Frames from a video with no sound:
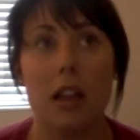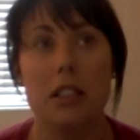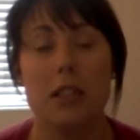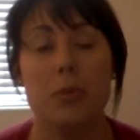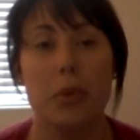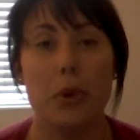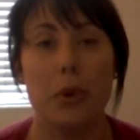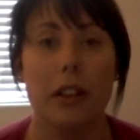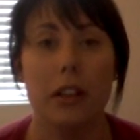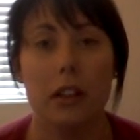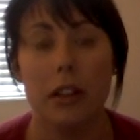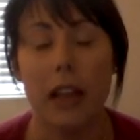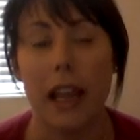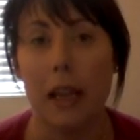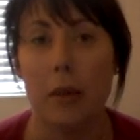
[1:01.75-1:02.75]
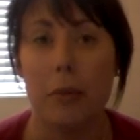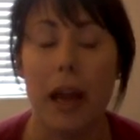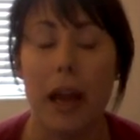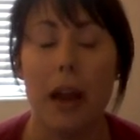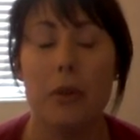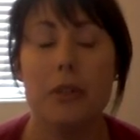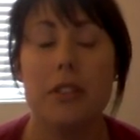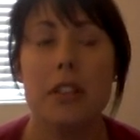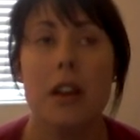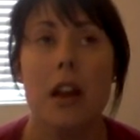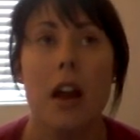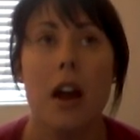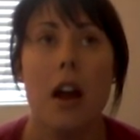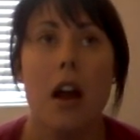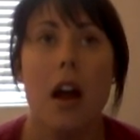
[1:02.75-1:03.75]
lost zero point 0.8 pounds.
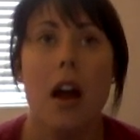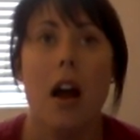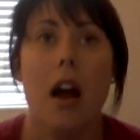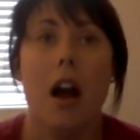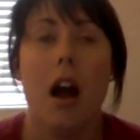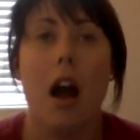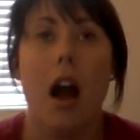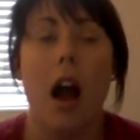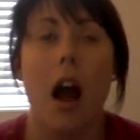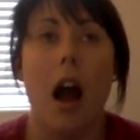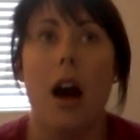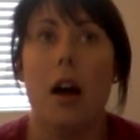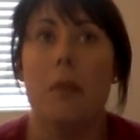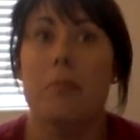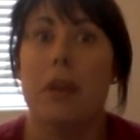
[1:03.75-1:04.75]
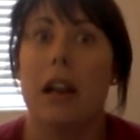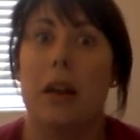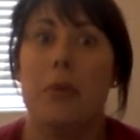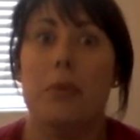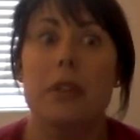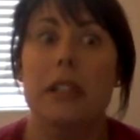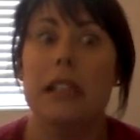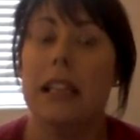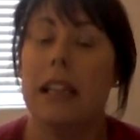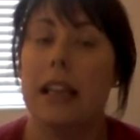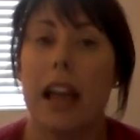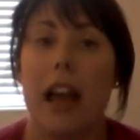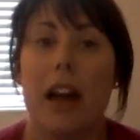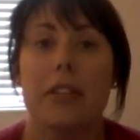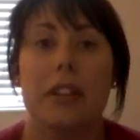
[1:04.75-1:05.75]
But I
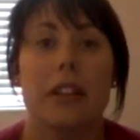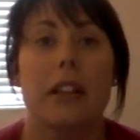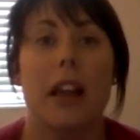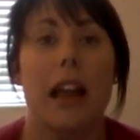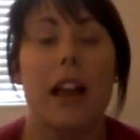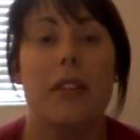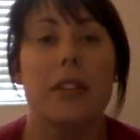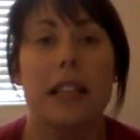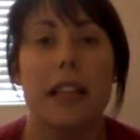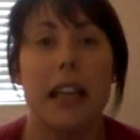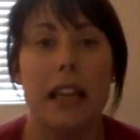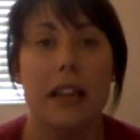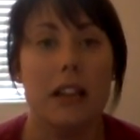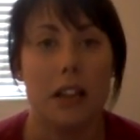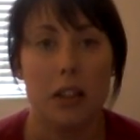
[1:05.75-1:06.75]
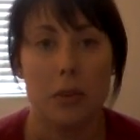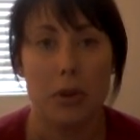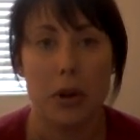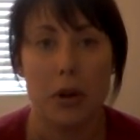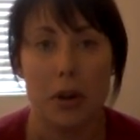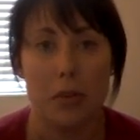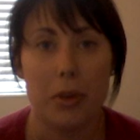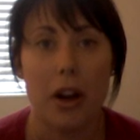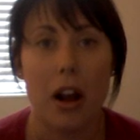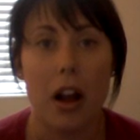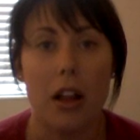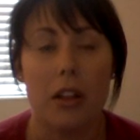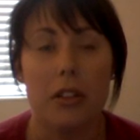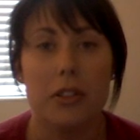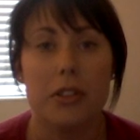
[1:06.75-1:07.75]
haven't gained on the program at
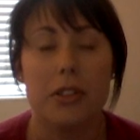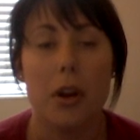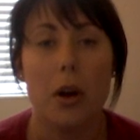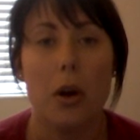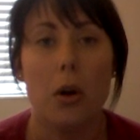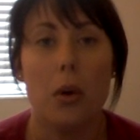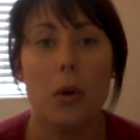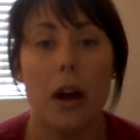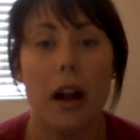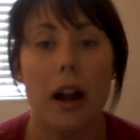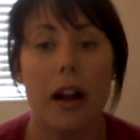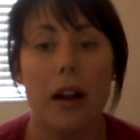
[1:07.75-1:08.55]
all. So